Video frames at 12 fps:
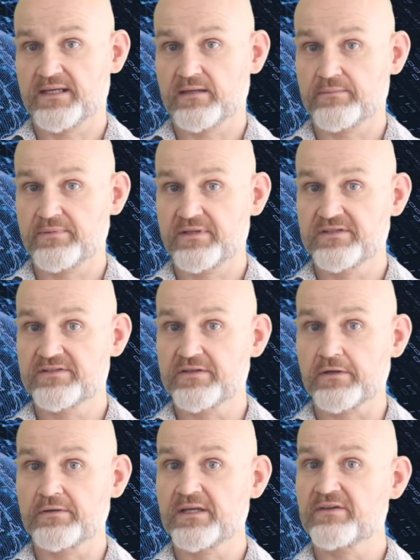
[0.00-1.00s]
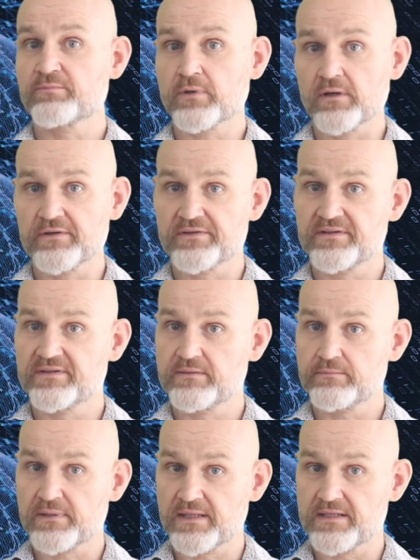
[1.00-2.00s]
companies don't have policies in
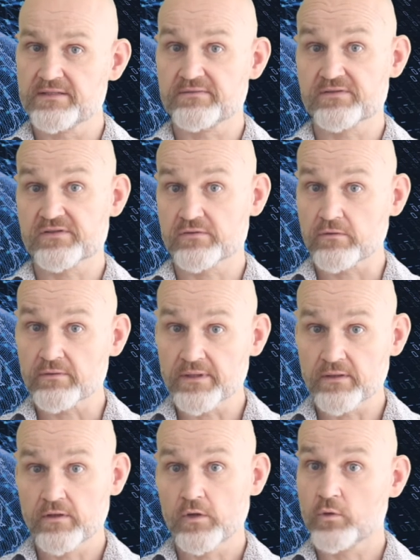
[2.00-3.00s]
place for storing